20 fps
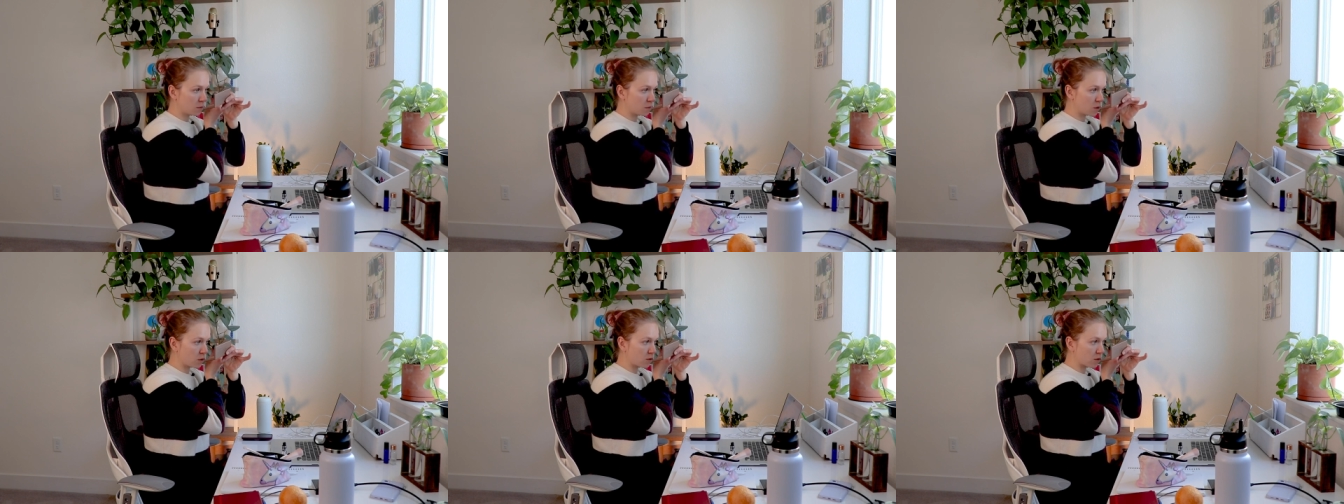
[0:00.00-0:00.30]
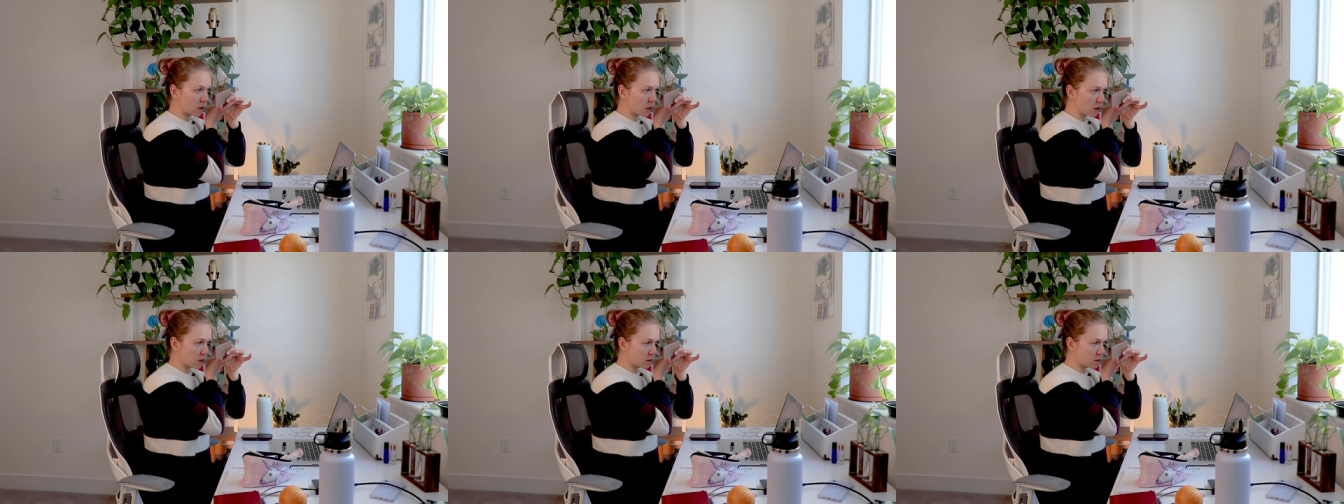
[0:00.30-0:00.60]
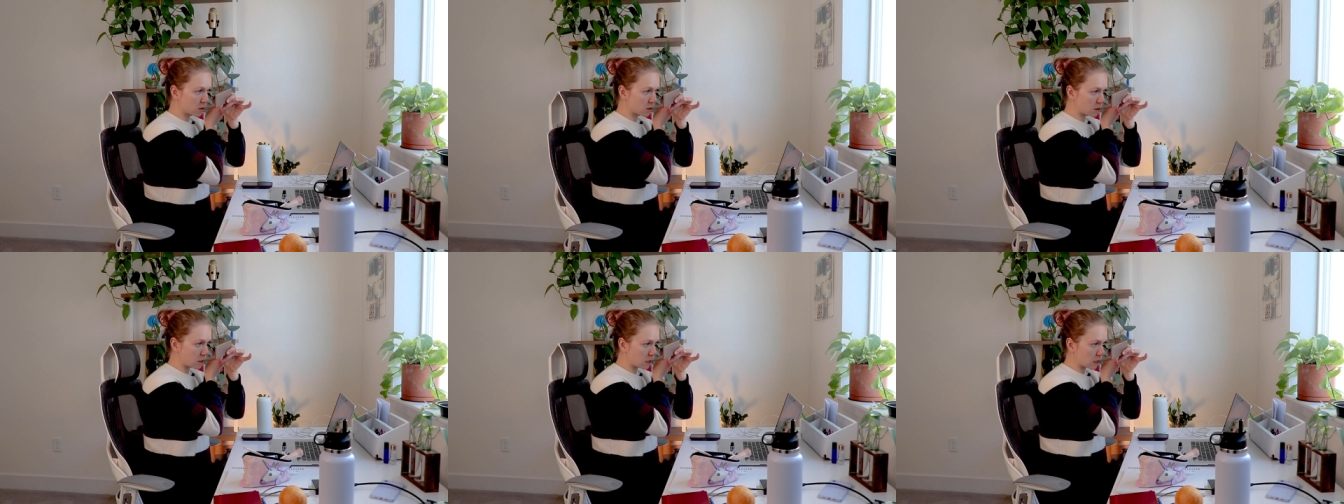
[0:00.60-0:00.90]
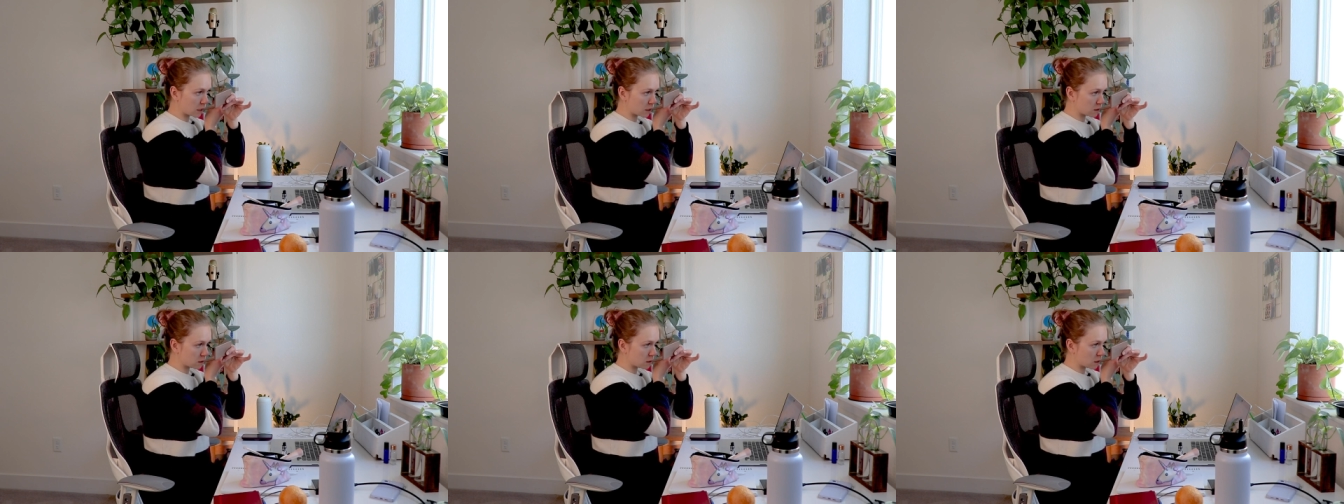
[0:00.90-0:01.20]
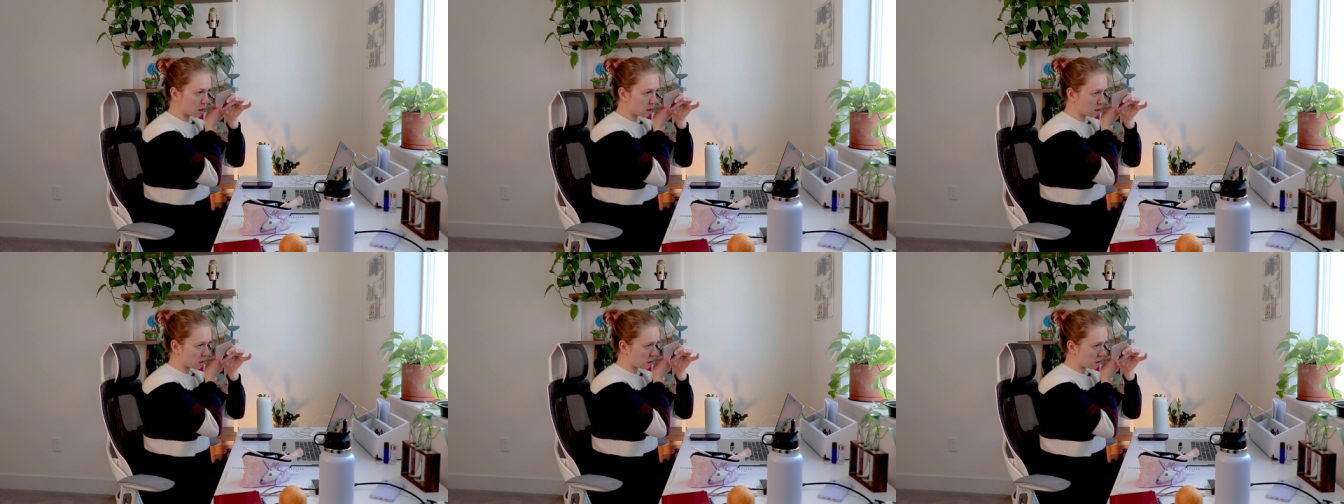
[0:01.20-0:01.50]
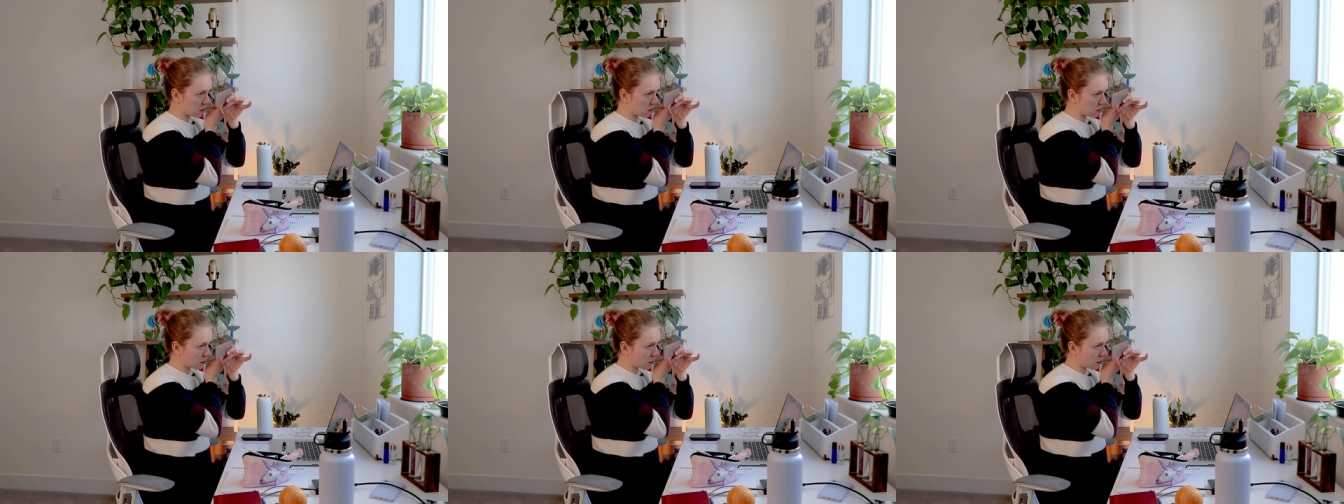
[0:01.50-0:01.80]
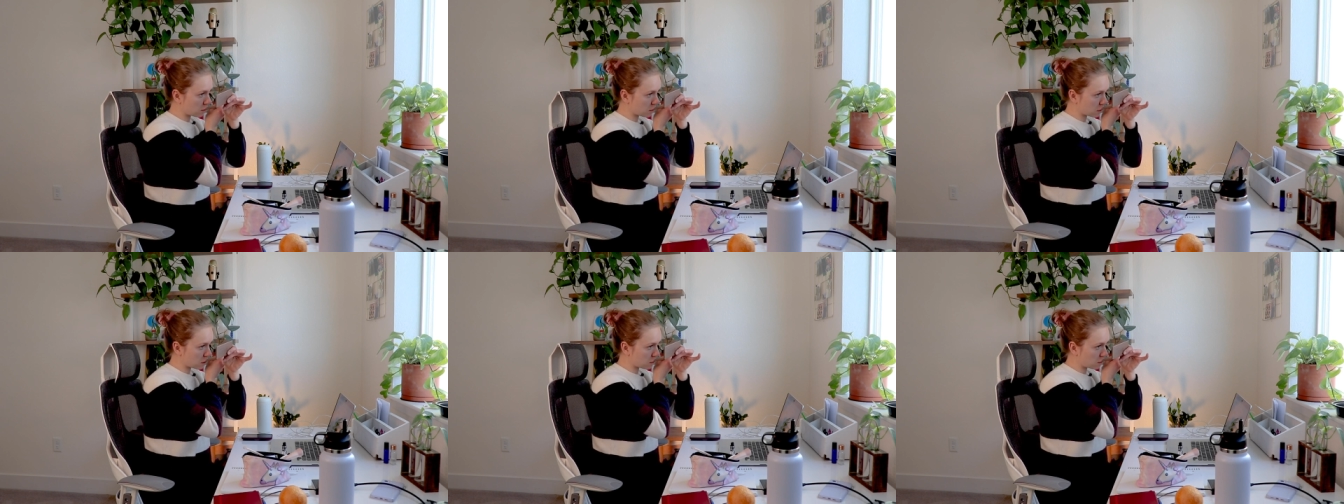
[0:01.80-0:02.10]
Moving on to the next thing, and
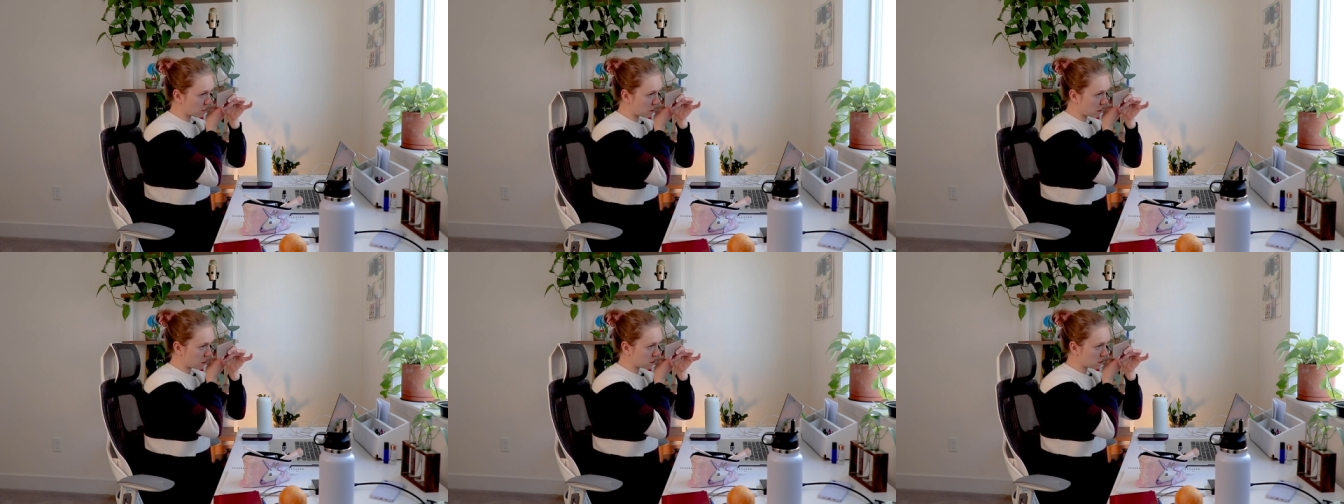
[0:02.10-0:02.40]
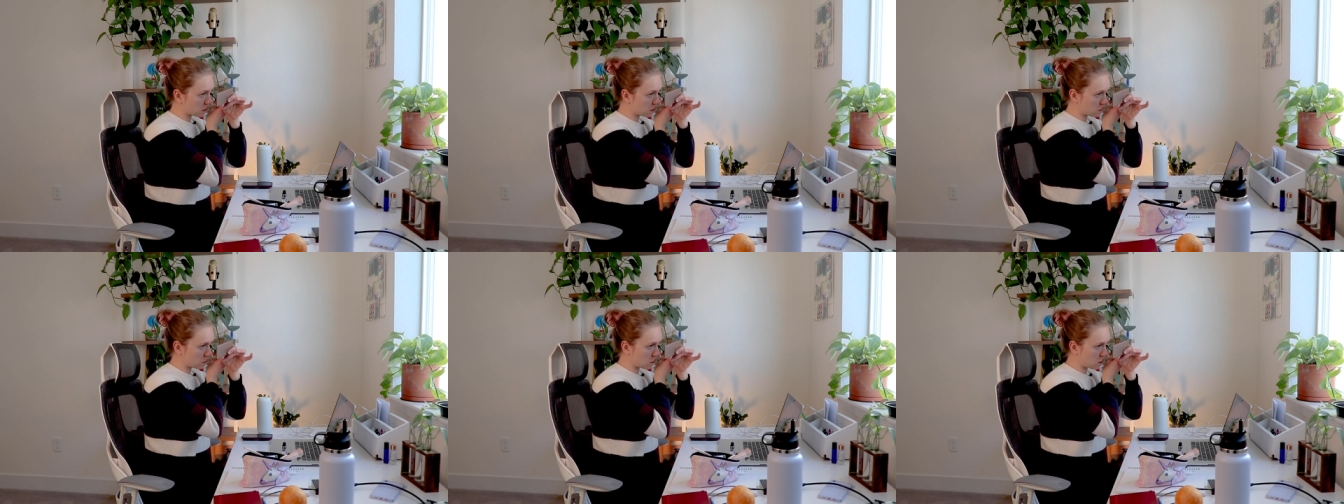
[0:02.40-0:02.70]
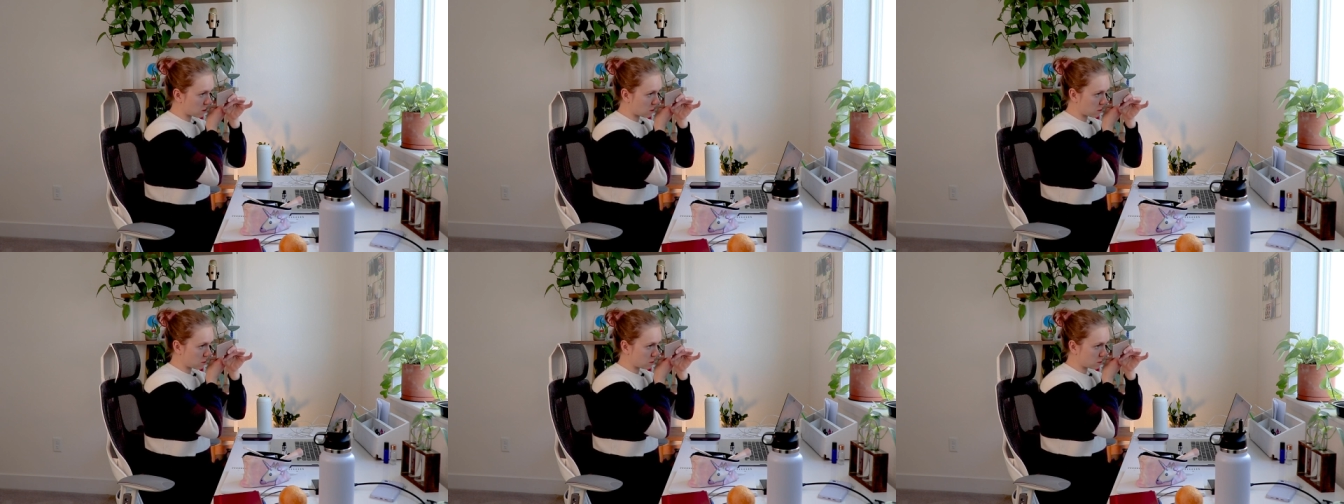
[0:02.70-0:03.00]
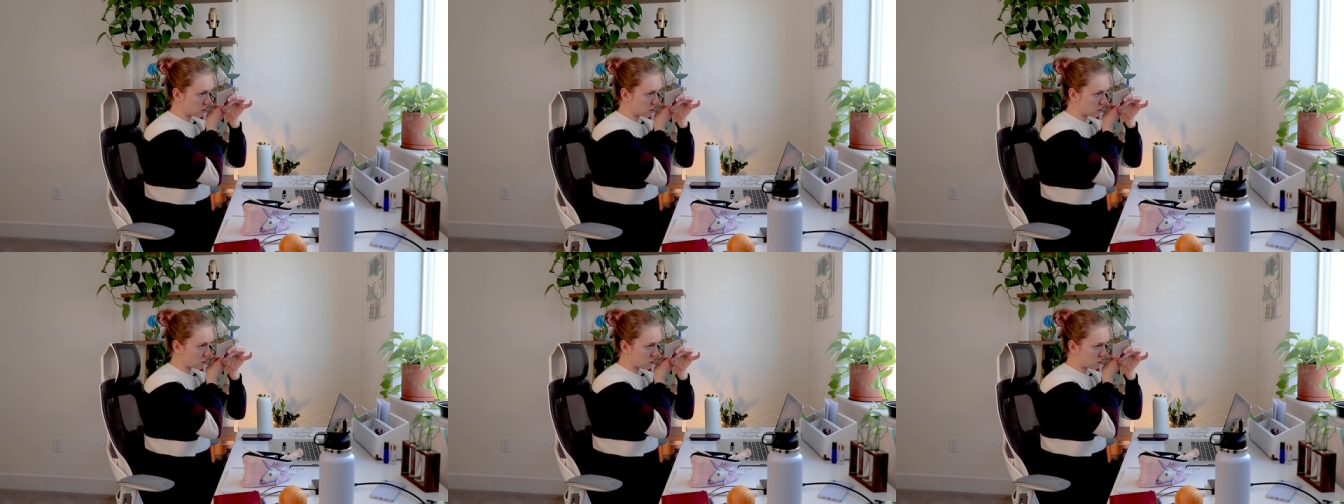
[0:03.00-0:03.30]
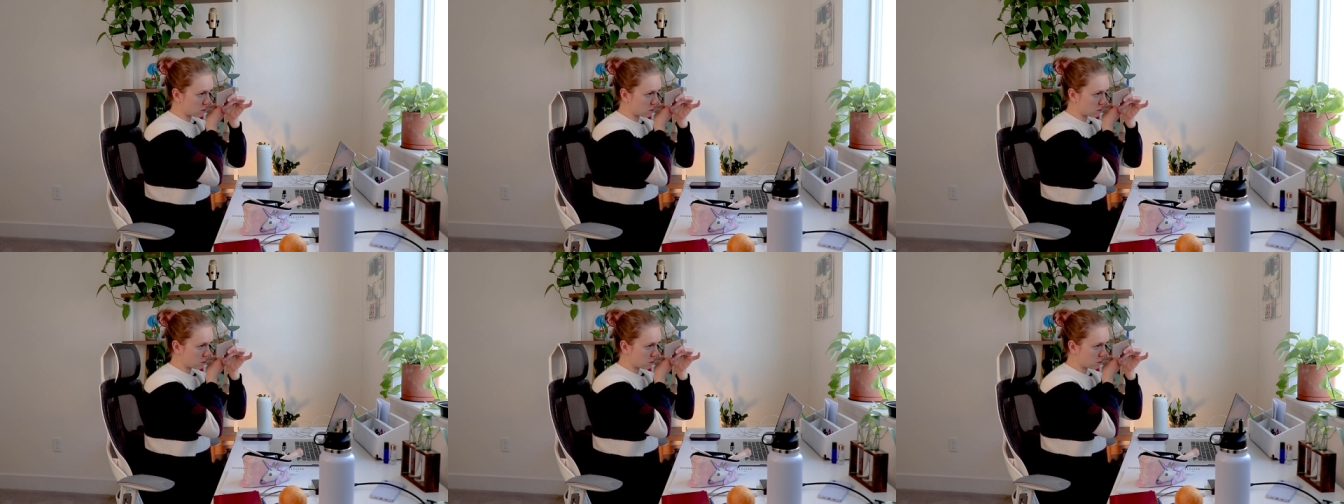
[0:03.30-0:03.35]
I'm gonna make some notes